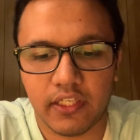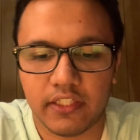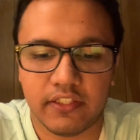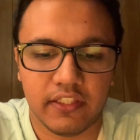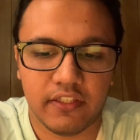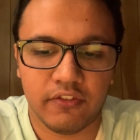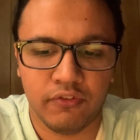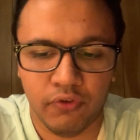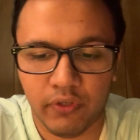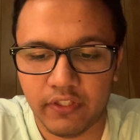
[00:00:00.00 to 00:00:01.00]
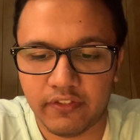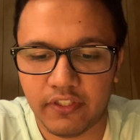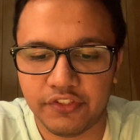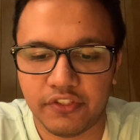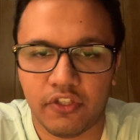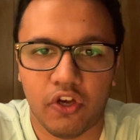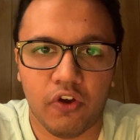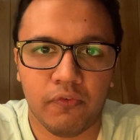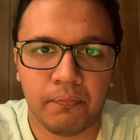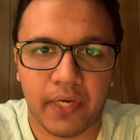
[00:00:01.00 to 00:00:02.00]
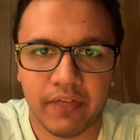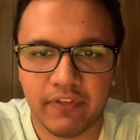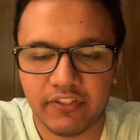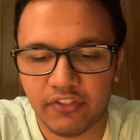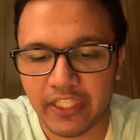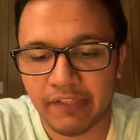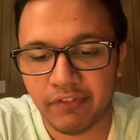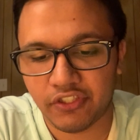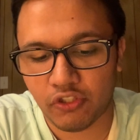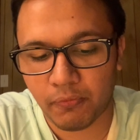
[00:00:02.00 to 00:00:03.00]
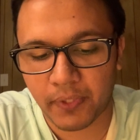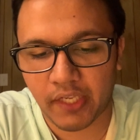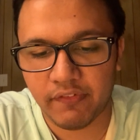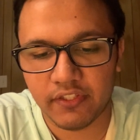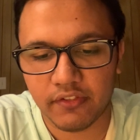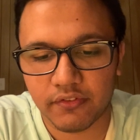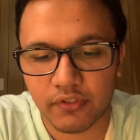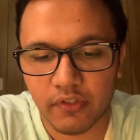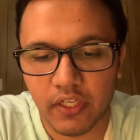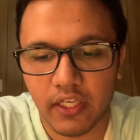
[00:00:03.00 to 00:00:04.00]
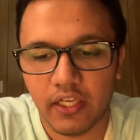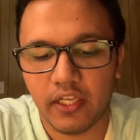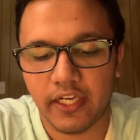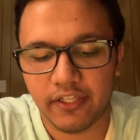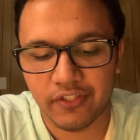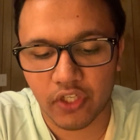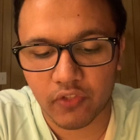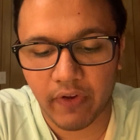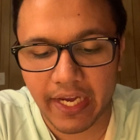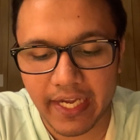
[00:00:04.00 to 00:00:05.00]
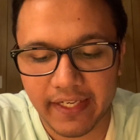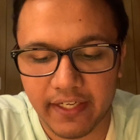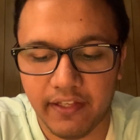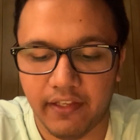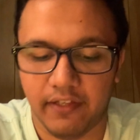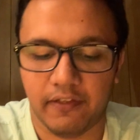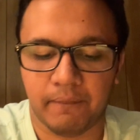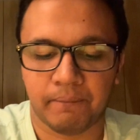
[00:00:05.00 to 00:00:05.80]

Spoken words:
There is no discussion of privacy or invasion of privacy, so it is not violated here.